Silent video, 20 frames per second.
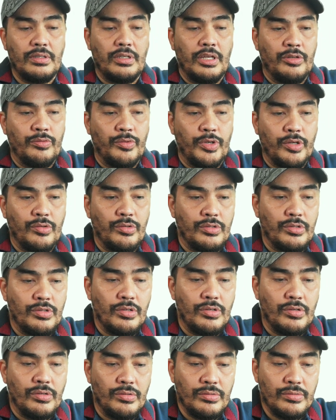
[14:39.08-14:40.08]
And we're good to
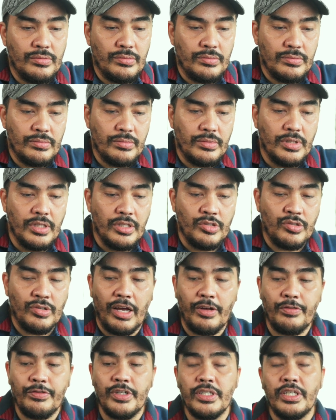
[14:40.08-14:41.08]
go. So
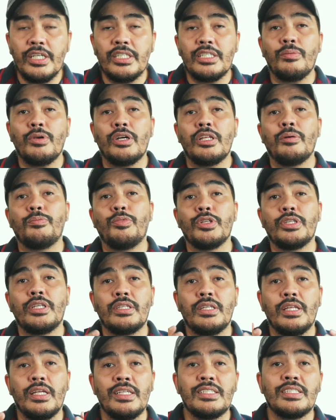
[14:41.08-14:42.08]
after this, I'm gonna put
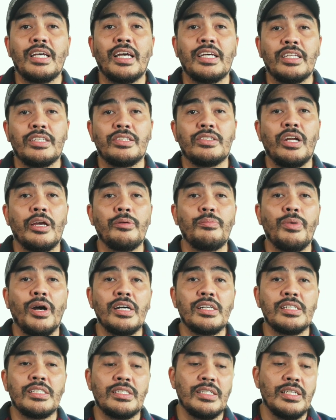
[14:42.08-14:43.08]
it inside the dry
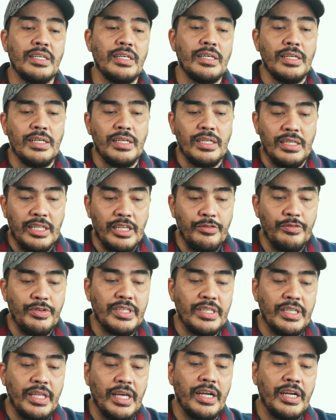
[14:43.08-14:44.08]
box, leave
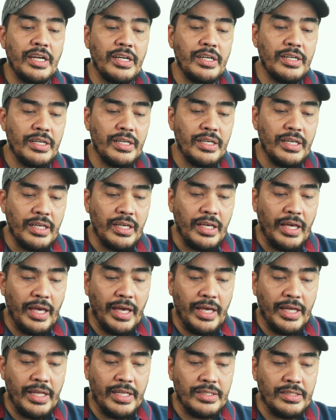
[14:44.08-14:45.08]
it there,
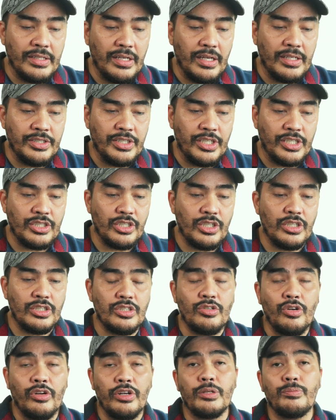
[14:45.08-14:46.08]
and just
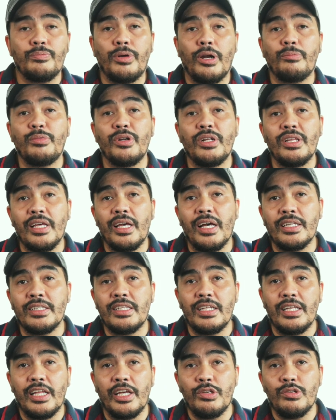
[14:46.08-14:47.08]
store it properly
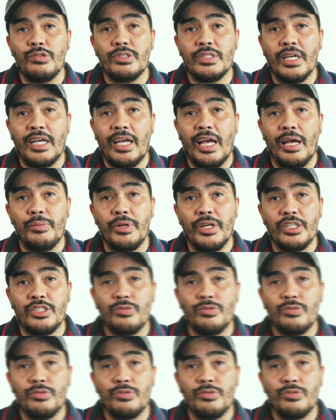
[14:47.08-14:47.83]
until I use the cameras